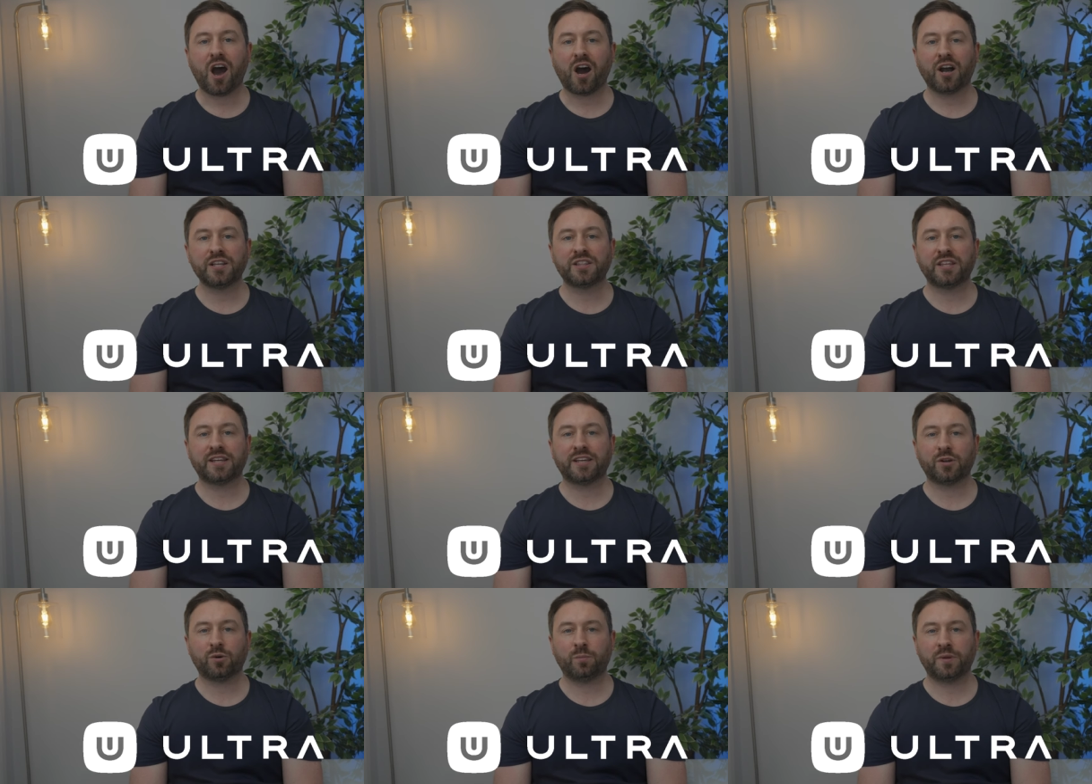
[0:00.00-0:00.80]
I
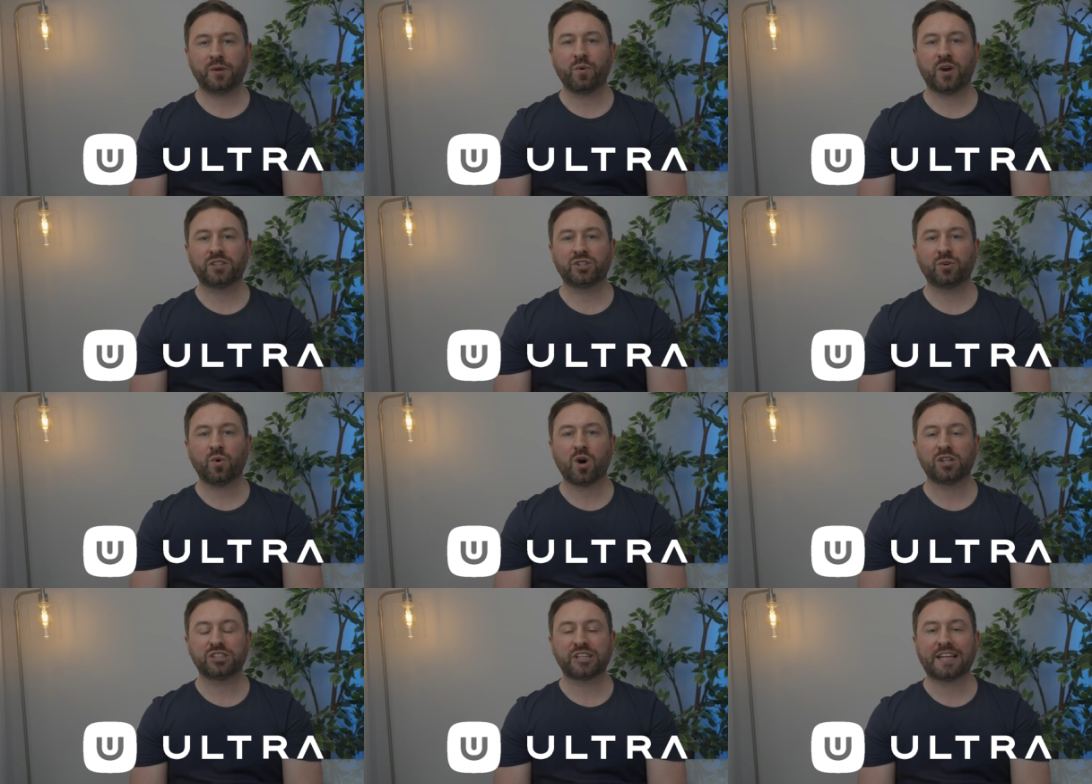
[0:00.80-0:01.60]
think it will be one to
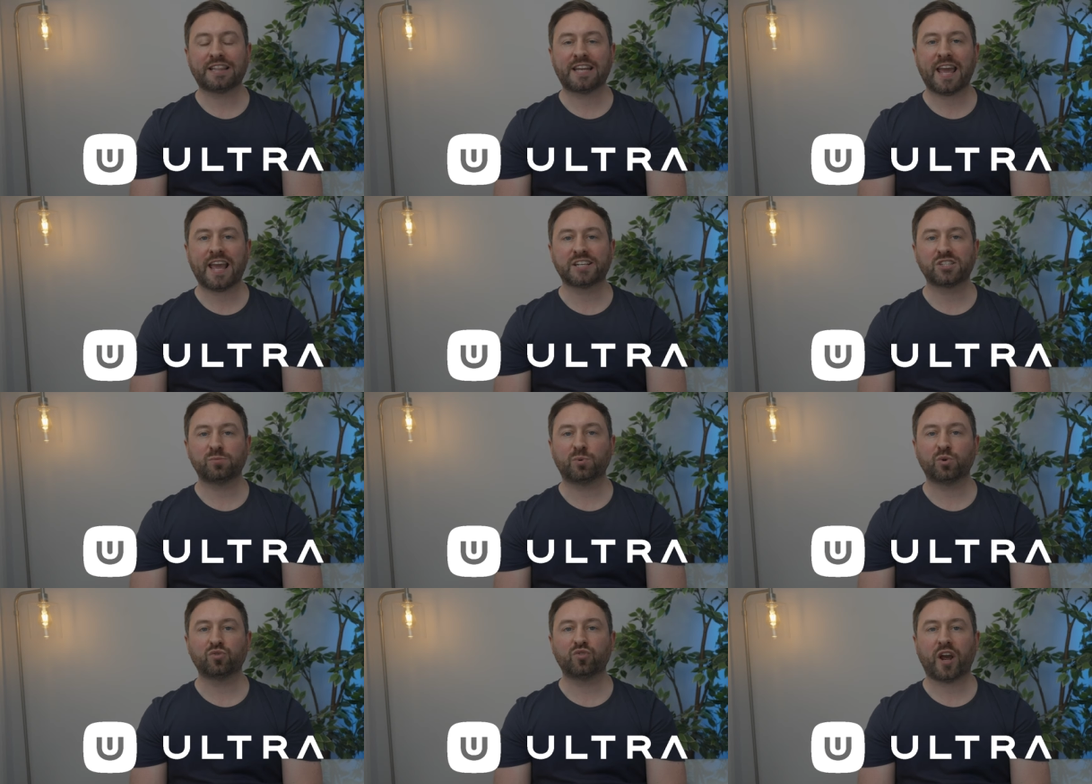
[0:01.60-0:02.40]
watch in the next
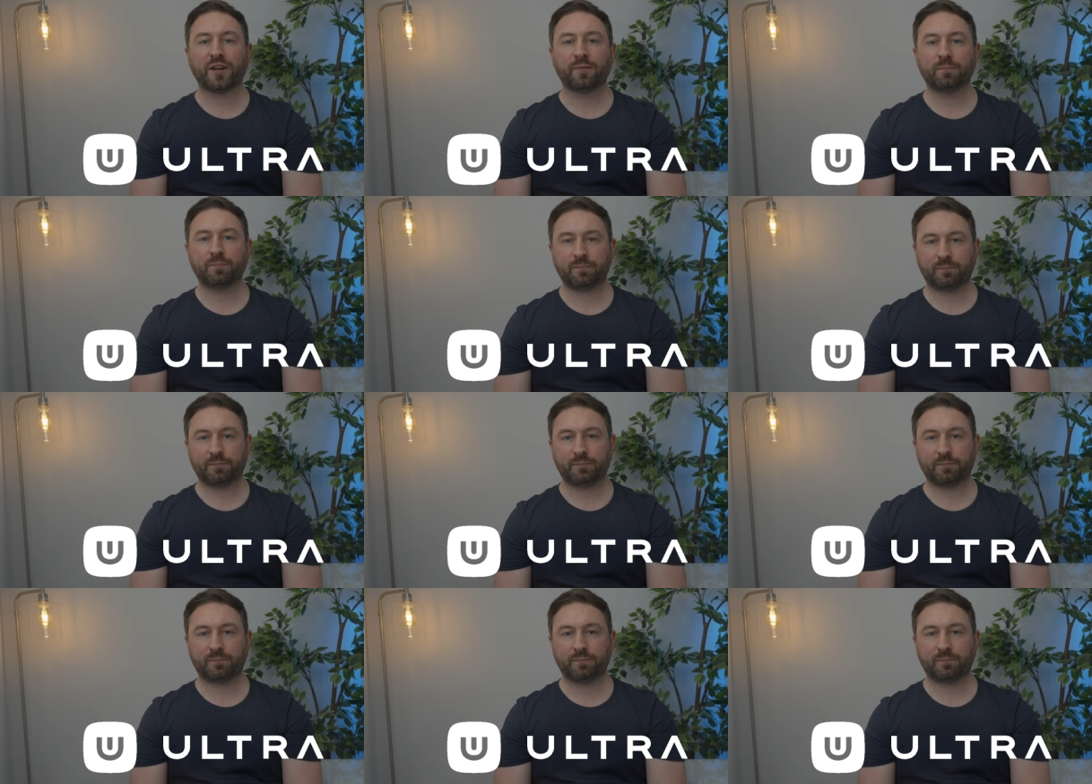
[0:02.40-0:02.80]
bull run.